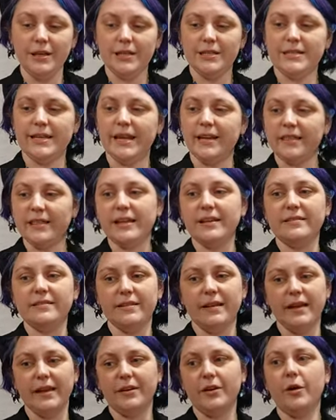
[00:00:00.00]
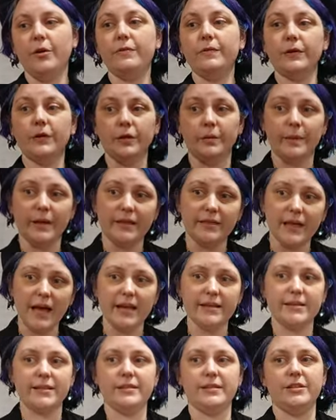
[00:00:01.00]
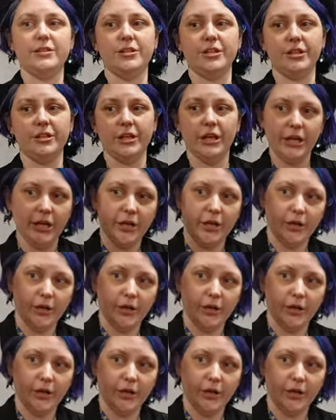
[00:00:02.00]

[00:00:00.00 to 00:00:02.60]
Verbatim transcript: saying things like, "Oh, if you're going to make that decision."